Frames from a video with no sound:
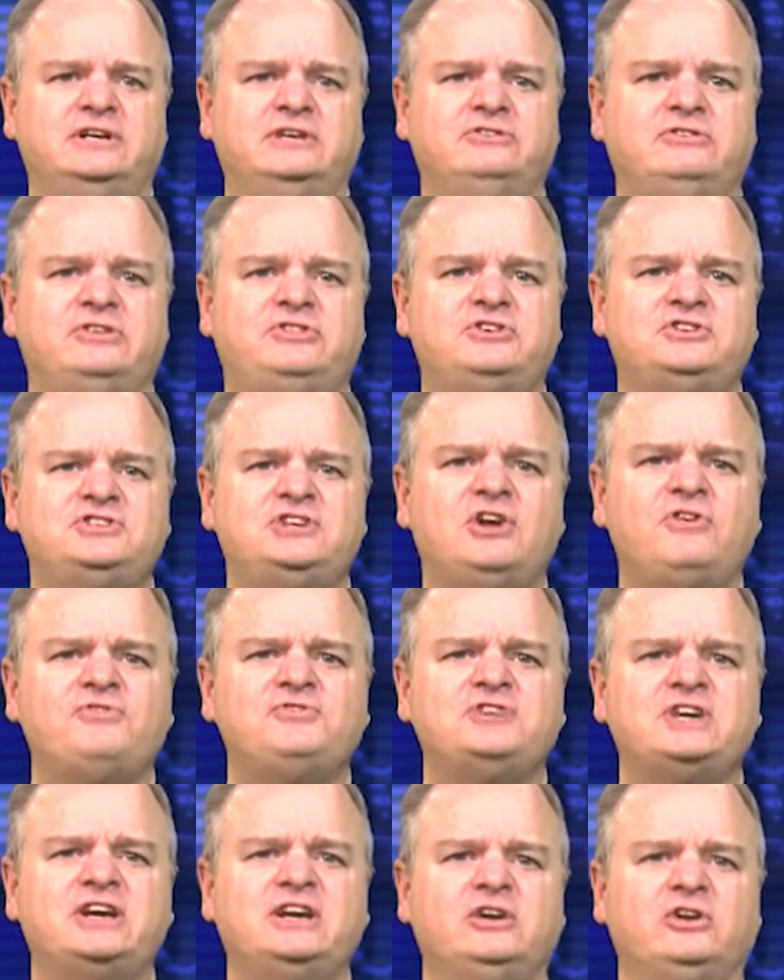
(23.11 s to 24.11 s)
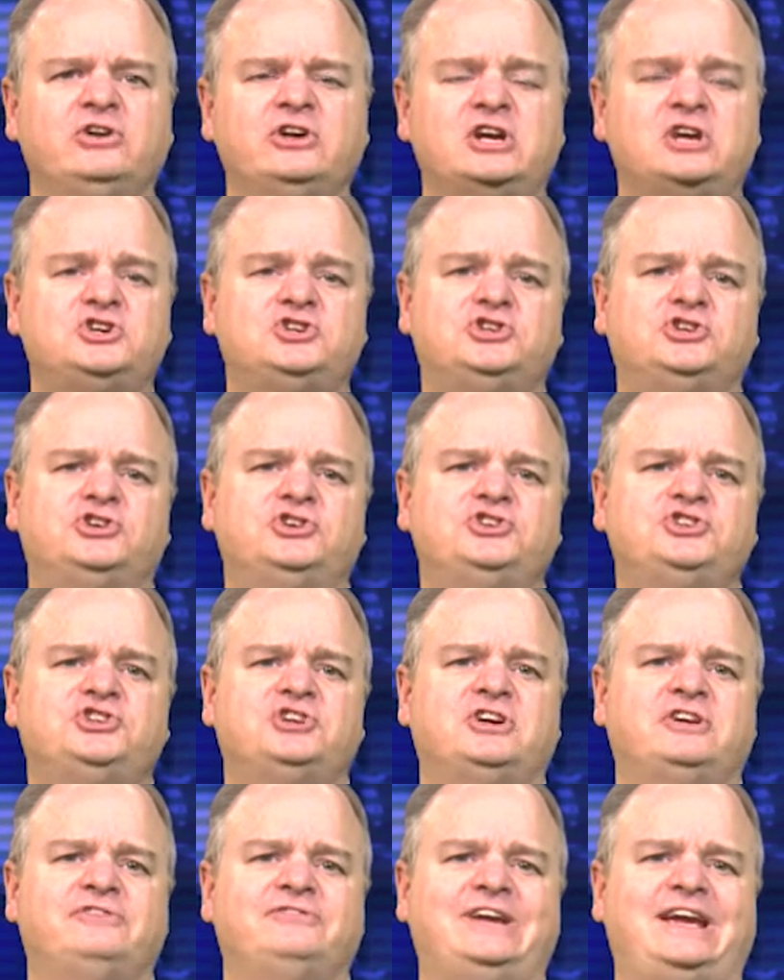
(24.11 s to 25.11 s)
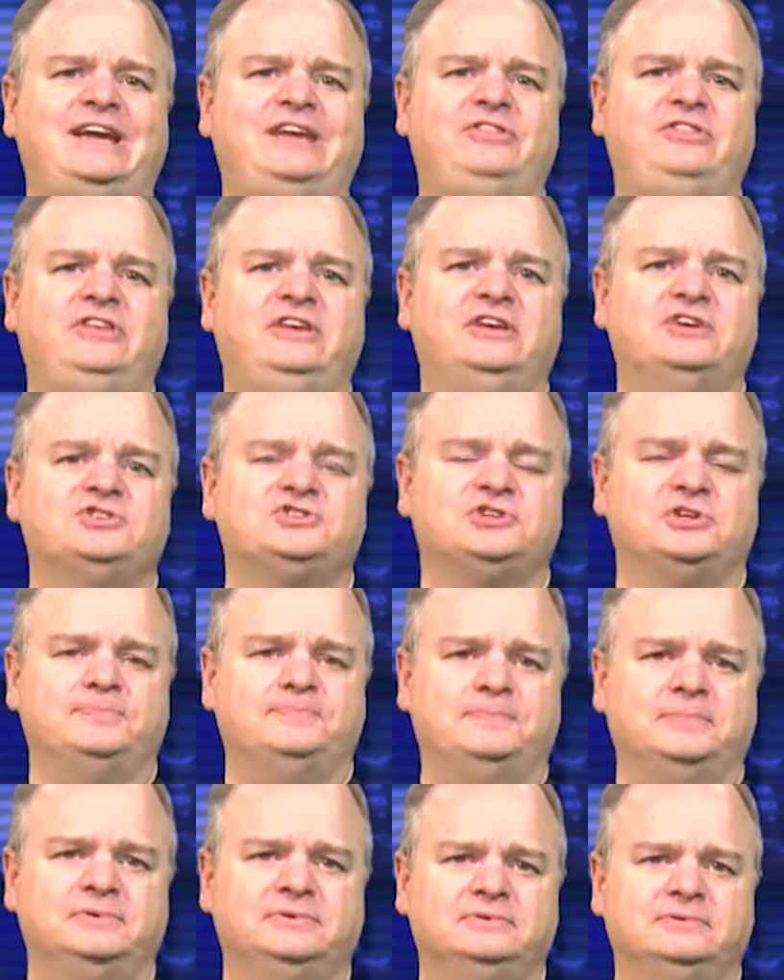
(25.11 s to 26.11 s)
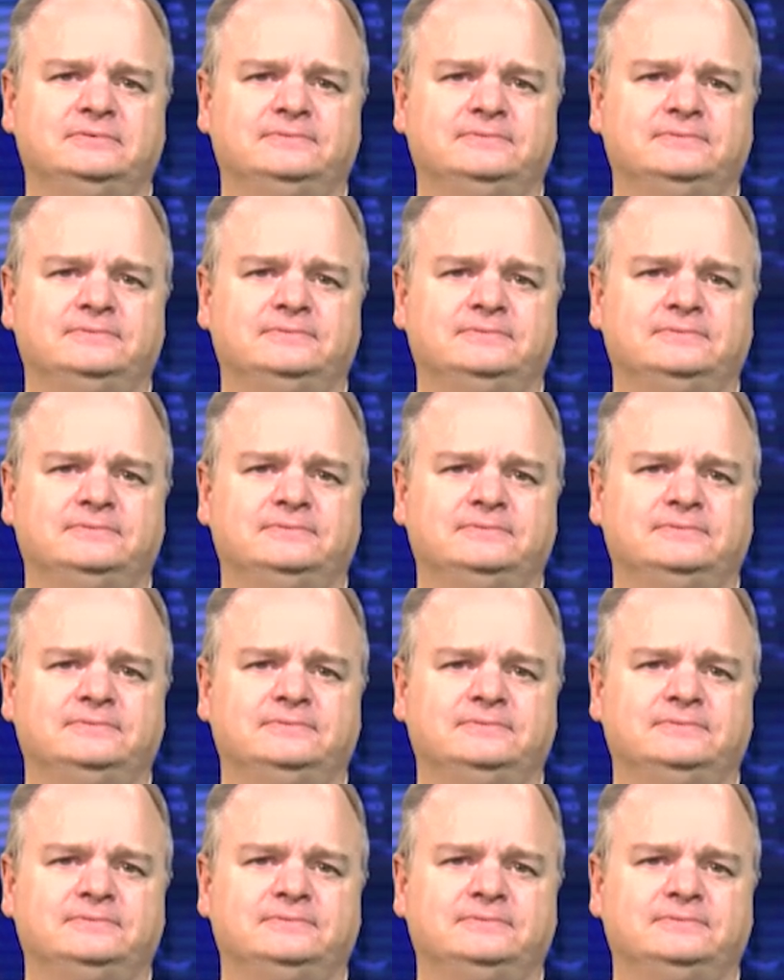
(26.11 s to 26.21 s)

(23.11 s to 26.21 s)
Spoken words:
that the self-titled Church of Atheism,